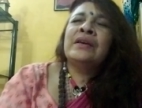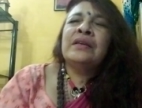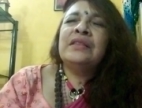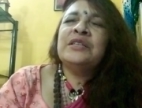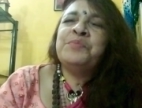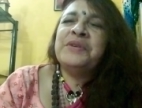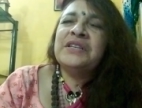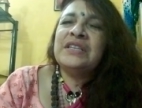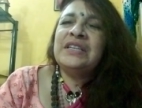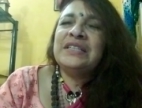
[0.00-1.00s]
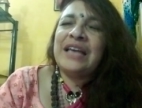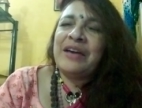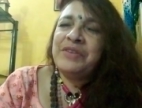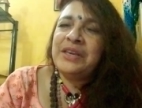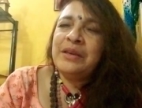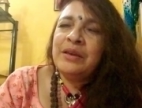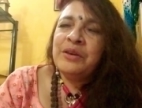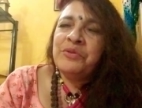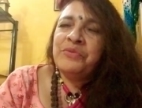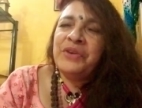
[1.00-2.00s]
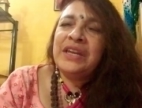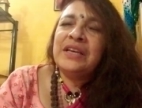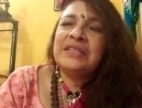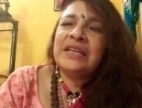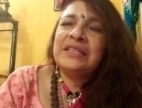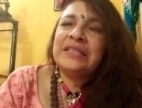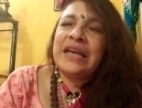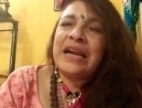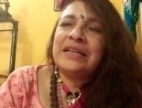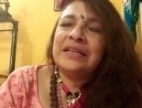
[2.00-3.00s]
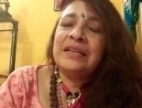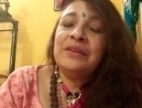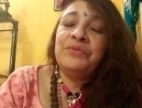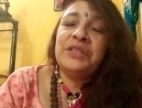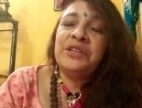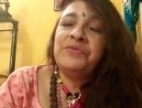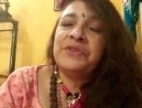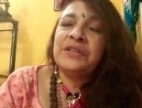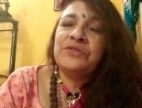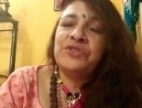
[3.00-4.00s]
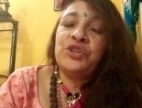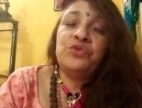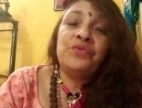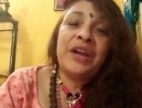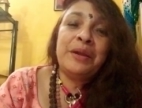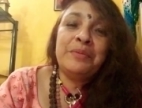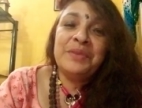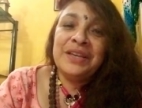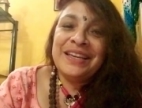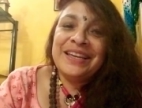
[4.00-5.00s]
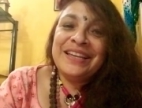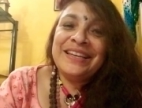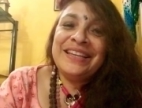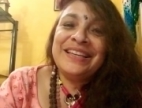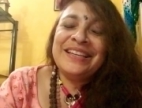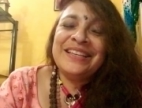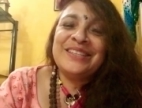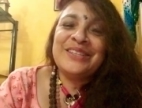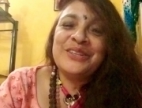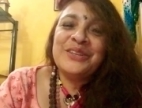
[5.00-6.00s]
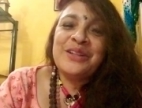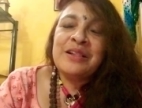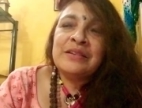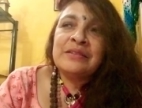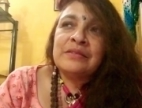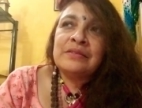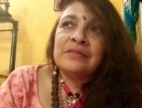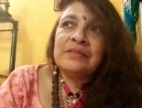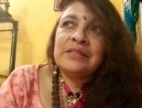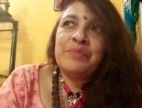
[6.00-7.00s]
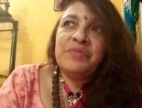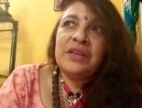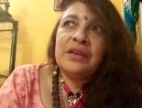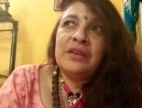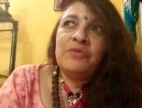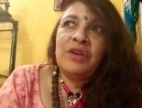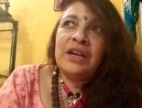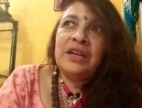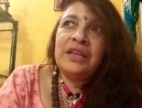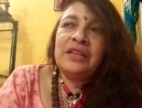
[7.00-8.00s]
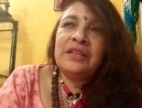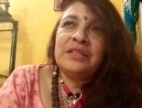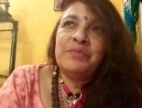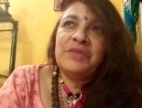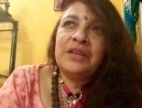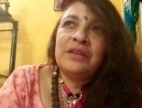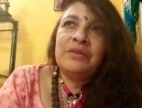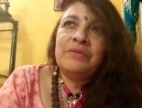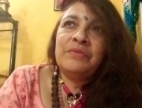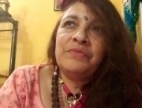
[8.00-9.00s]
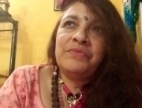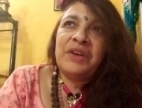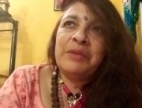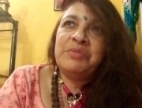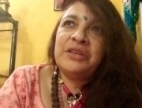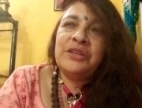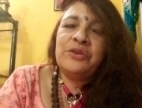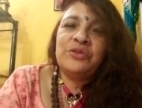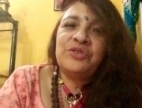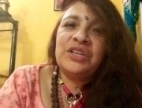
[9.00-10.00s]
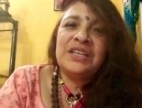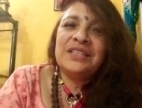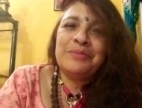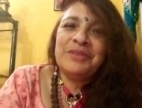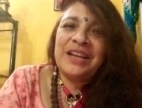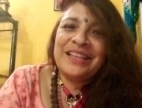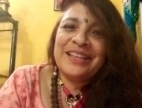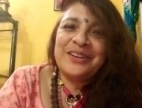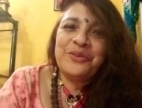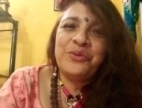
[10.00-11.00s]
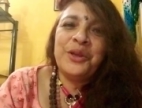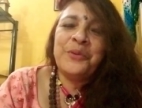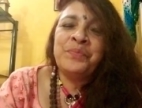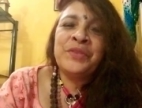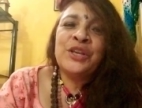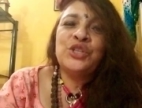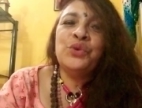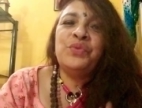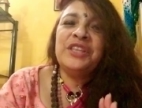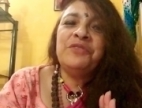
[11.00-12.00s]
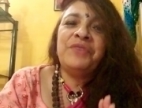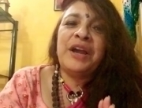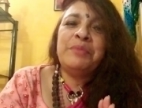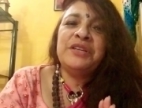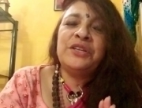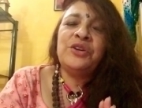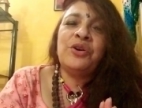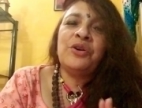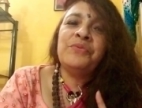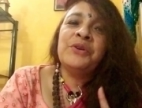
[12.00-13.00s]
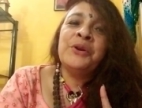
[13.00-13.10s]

this person is having Venus and Saturn within first 3 to 5 degrees. Something in 1 degree, something in 5 degree or 3 degree, something like that. Okay. So within 5 degree of